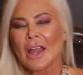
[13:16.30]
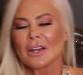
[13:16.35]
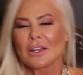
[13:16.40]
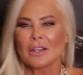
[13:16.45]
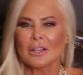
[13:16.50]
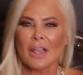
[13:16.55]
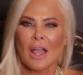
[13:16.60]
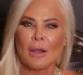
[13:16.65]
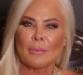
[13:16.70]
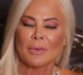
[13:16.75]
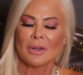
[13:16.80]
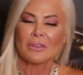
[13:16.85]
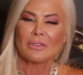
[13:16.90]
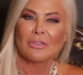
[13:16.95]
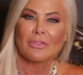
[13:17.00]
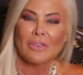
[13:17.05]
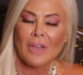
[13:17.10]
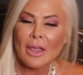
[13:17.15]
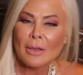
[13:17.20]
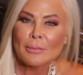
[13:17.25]
And look how many
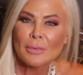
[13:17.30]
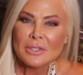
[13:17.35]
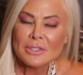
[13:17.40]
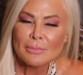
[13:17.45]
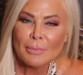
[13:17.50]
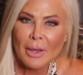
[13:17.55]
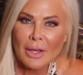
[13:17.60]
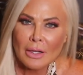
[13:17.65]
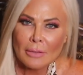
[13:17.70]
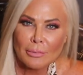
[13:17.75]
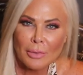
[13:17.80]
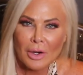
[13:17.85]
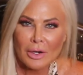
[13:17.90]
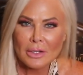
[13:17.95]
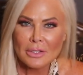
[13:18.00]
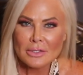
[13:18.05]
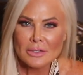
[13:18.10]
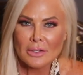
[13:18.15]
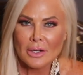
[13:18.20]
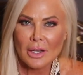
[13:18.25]
famous makeup
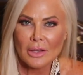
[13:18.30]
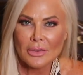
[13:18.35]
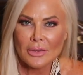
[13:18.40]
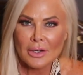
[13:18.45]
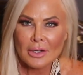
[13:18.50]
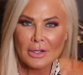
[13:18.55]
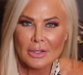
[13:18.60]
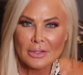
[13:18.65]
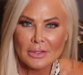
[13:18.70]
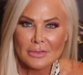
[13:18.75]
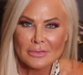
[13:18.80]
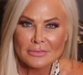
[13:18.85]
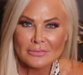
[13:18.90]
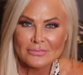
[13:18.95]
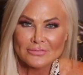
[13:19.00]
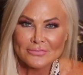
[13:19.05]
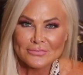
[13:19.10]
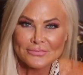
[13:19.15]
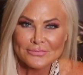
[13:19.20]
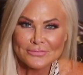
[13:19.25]
artists are out there.
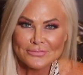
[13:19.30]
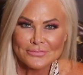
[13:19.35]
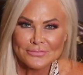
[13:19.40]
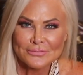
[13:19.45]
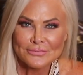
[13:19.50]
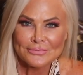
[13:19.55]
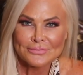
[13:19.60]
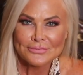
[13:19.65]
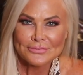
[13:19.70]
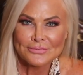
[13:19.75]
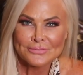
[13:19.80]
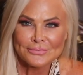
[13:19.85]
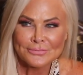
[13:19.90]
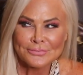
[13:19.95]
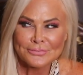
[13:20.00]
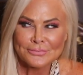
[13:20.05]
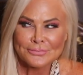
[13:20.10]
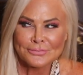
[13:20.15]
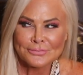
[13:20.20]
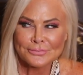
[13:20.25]

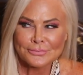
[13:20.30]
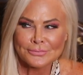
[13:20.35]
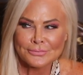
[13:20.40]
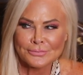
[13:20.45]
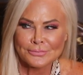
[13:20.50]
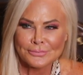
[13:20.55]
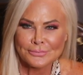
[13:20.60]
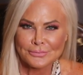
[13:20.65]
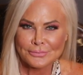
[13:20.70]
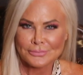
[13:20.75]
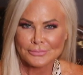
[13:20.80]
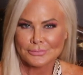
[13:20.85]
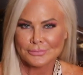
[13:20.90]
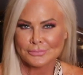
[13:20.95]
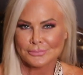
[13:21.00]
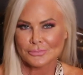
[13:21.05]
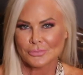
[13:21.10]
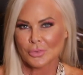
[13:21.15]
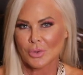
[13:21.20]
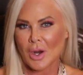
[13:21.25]
Tons.
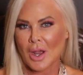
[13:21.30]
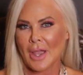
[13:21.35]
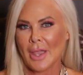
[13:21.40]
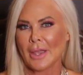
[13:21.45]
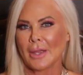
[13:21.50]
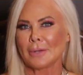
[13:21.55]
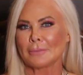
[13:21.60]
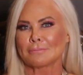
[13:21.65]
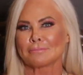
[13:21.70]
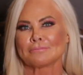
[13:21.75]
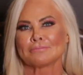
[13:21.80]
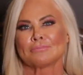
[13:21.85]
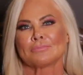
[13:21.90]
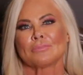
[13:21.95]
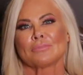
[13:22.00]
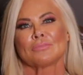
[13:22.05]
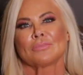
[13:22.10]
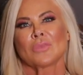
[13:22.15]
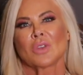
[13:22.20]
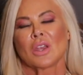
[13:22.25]
Right?
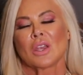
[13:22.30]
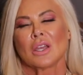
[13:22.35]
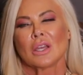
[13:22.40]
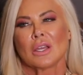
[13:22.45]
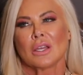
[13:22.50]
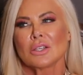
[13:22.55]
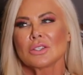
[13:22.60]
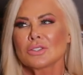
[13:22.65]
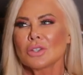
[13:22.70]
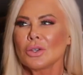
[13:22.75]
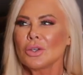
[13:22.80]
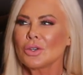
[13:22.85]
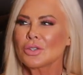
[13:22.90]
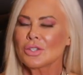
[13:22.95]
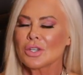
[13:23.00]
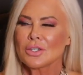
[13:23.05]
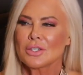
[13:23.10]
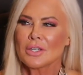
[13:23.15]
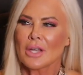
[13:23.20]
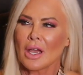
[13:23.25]
Tons. So you
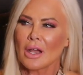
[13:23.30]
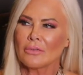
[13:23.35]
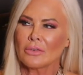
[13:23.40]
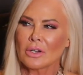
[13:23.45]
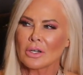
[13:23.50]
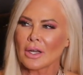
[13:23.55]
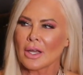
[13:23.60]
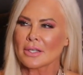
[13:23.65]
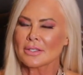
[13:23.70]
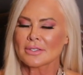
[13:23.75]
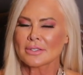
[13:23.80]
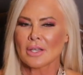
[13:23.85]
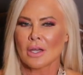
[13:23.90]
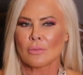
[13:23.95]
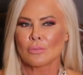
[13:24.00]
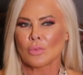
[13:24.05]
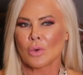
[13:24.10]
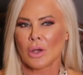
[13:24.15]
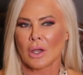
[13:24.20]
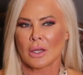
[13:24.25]
should never let
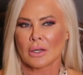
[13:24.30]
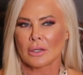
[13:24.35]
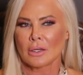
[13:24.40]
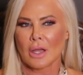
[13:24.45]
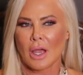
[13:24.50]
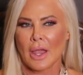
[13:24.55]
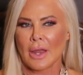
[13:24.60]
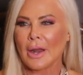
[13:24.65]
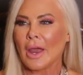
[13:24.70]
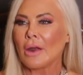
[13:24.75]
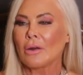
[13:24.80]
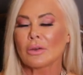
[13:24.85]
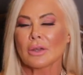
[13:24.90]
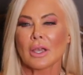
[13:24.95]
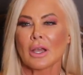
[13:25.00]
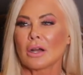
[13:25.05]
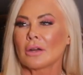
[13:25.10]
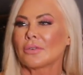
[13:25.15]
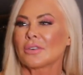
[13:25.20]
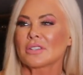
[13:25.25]
someone, and I don't
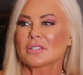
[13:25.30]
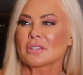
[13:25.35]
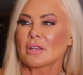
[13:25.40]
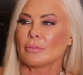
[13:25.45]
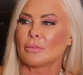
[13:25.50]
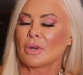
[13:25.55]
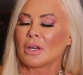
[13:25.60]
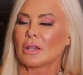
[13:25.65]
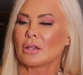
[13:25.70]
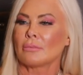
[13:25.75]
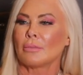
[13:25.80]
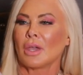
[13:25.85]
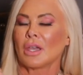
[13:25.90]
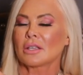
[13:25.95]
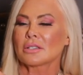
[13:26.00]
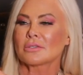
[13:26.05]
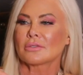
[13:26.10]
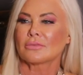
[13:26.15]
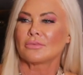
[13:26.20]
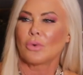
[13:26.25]
care if it's somebody that
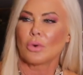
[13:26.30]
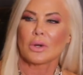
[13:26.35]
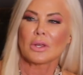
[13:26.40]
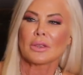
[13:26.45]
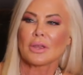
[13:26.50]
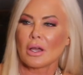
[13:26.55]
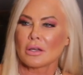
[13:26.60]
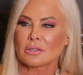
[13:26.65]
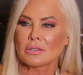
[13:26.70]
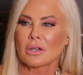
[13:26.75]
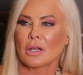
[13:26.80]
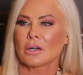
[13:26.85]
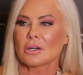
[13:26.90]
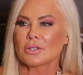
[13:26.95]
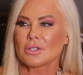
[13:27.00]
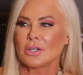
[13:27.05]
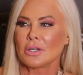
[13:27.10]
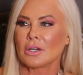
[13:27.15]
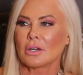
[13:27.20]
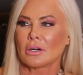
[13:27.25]
makes
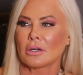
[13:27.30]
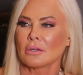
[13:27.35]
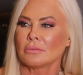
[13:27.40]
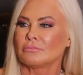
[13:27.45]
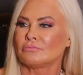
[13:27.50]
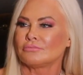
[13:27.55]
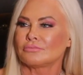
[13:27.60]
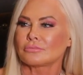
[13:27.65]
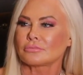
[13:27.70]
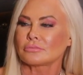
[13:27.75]
$40,000 a year